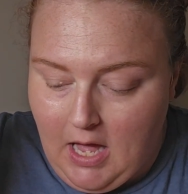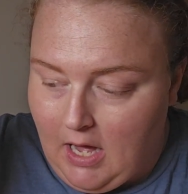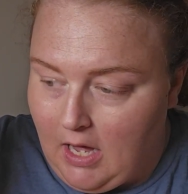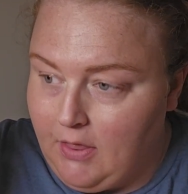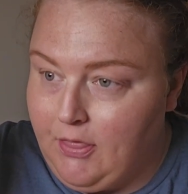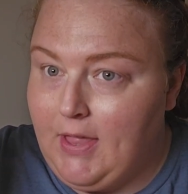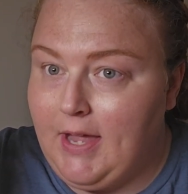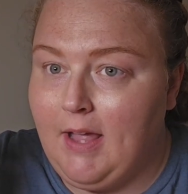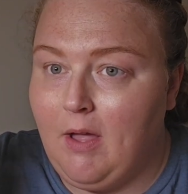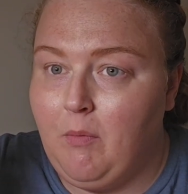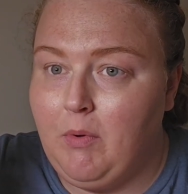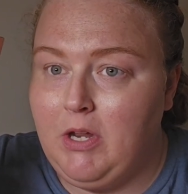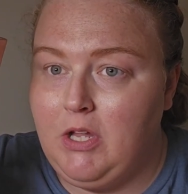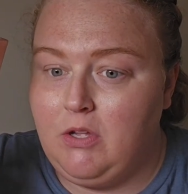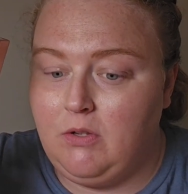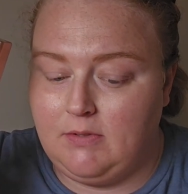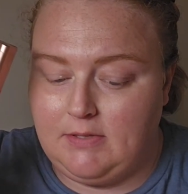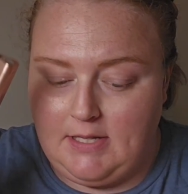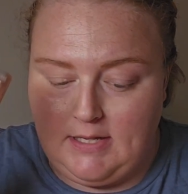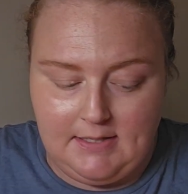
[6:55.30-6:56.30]
I think I want to
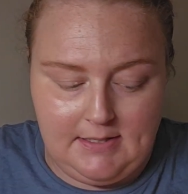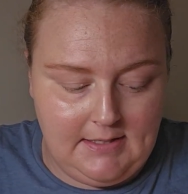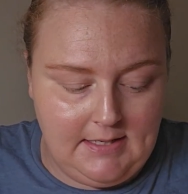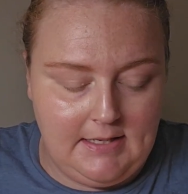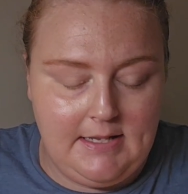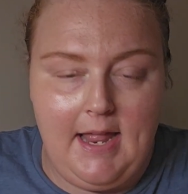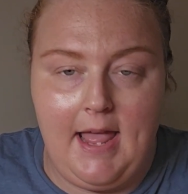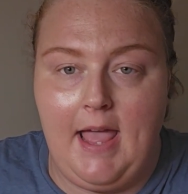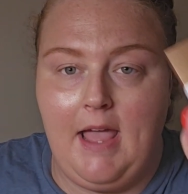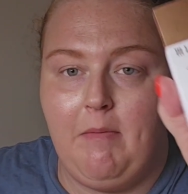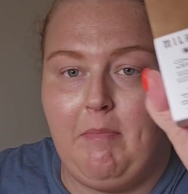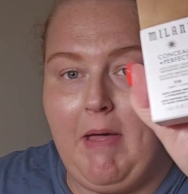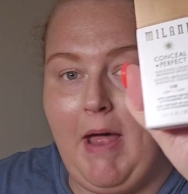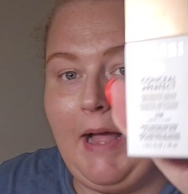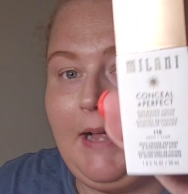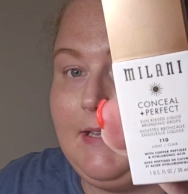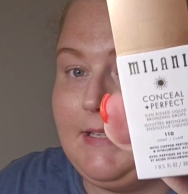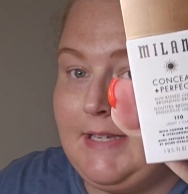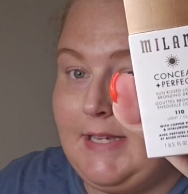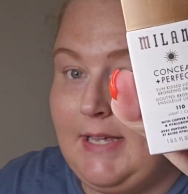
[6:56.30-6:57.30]
use this today, but
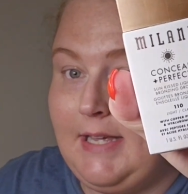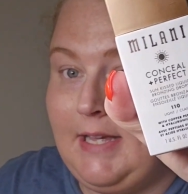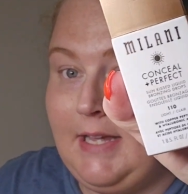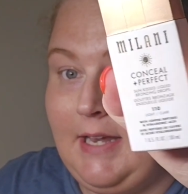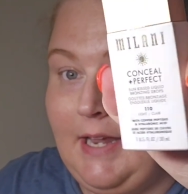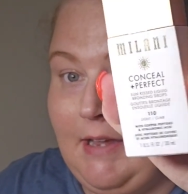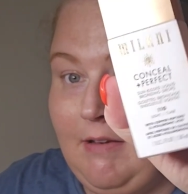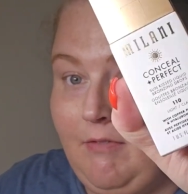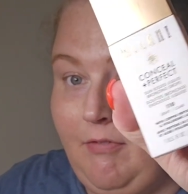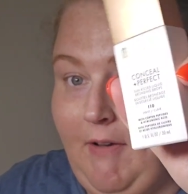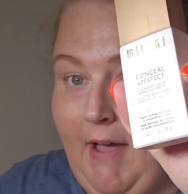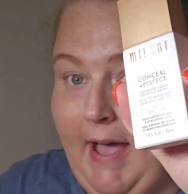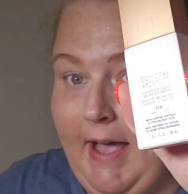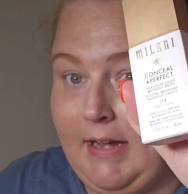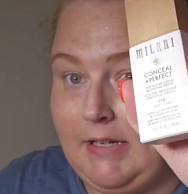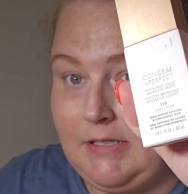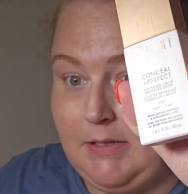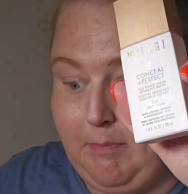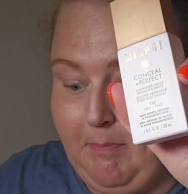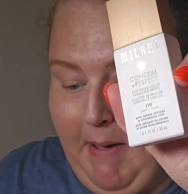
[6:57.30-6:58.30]
I did, in
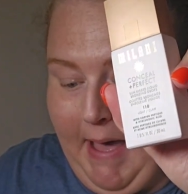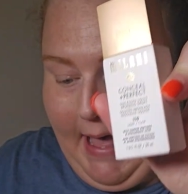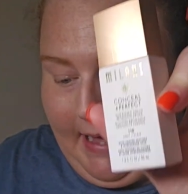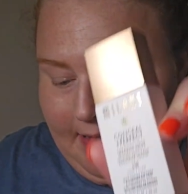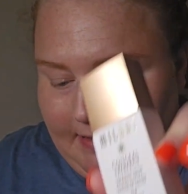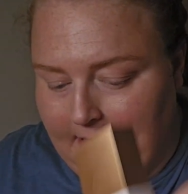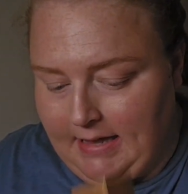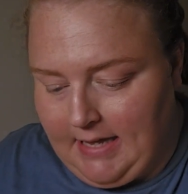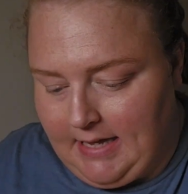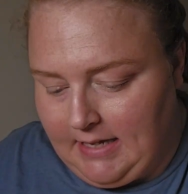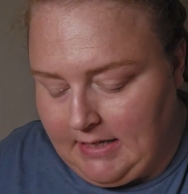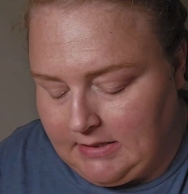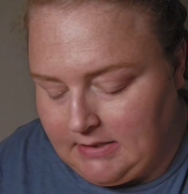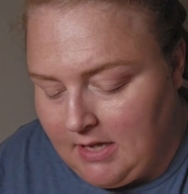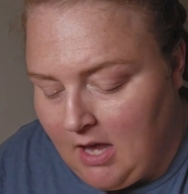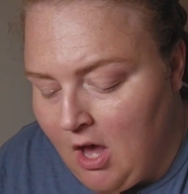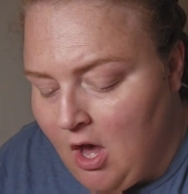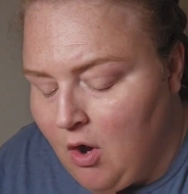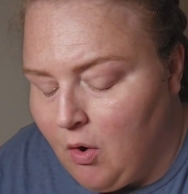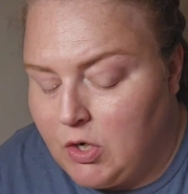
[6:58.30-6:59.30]
fact, pack these,
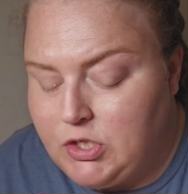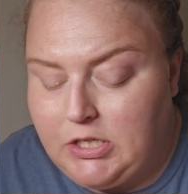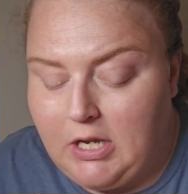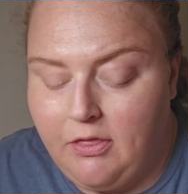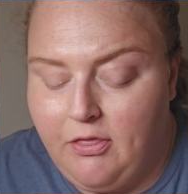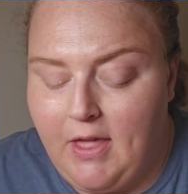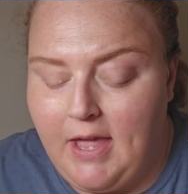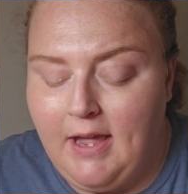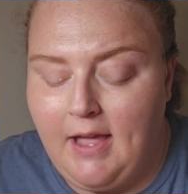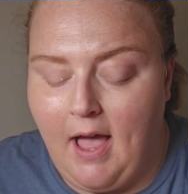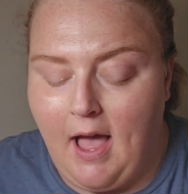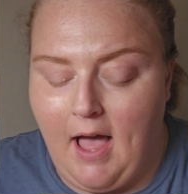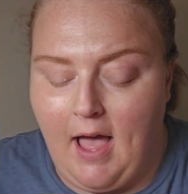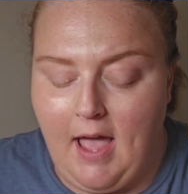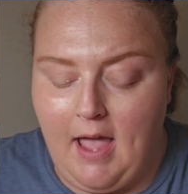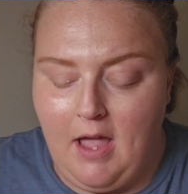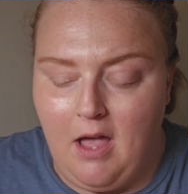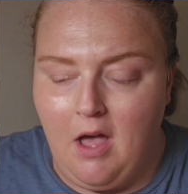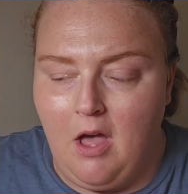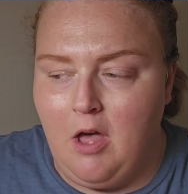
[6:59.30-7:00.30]
which I think
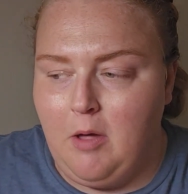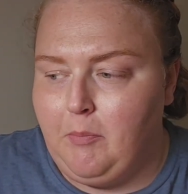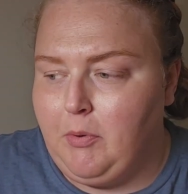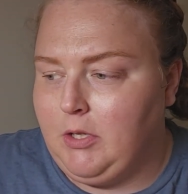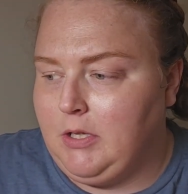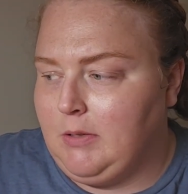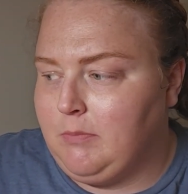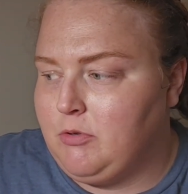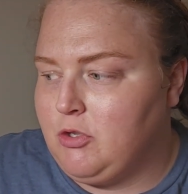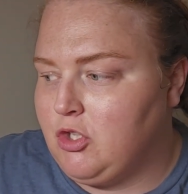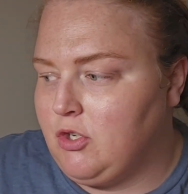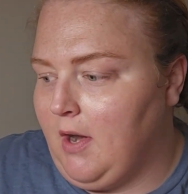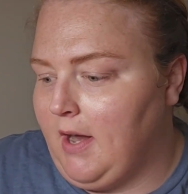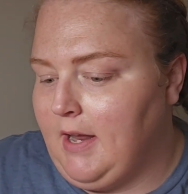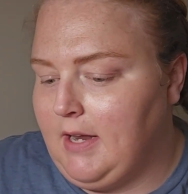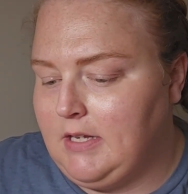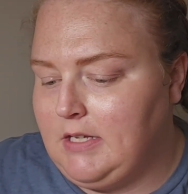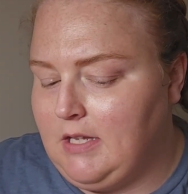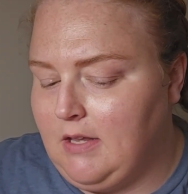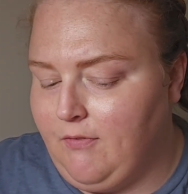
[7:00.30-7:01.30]
I put them straight
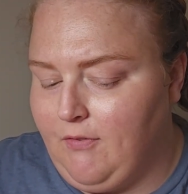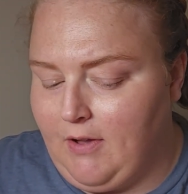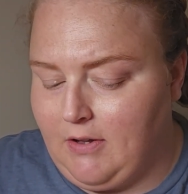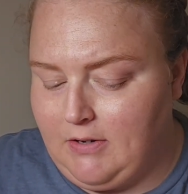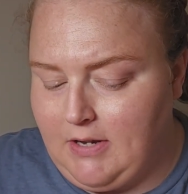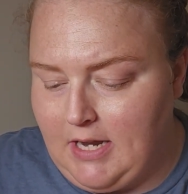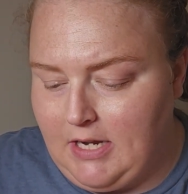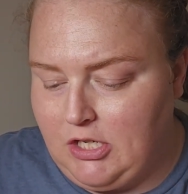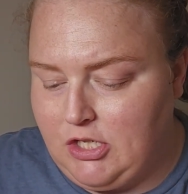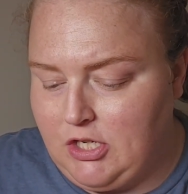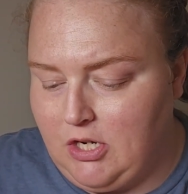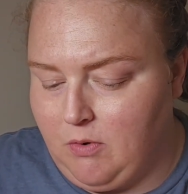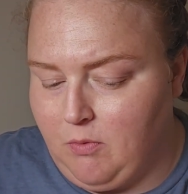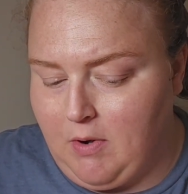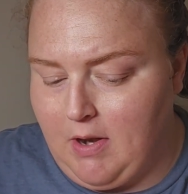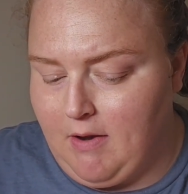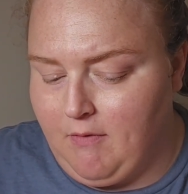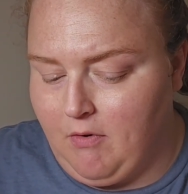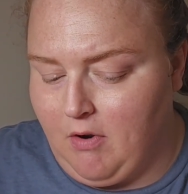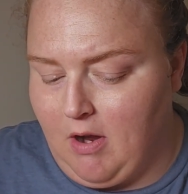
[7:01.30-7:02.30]
into the foundation,
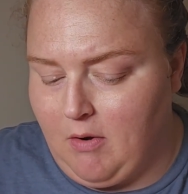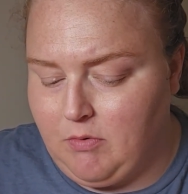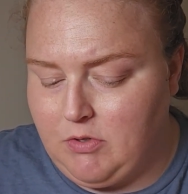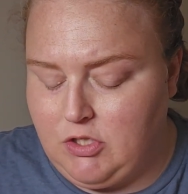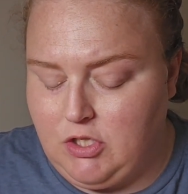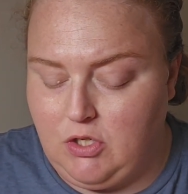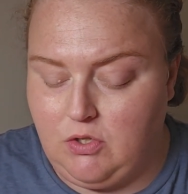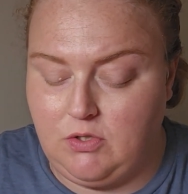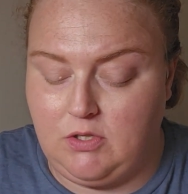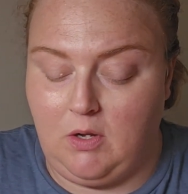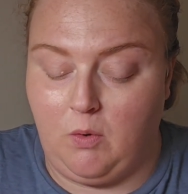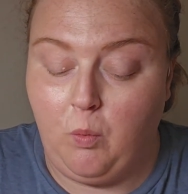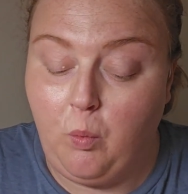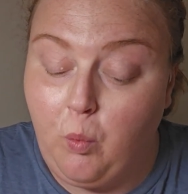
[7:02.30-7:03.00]
whatever I was using,